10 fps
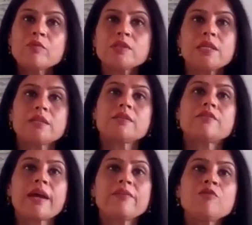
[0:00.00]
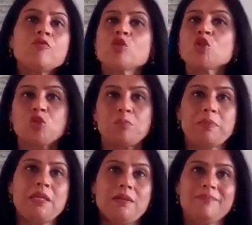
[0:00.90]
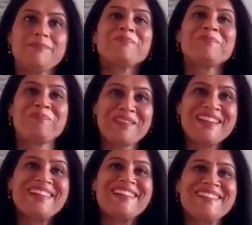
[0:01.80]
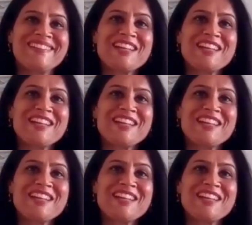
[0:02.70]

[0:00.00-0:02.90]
I would say the driving force should be uh, right.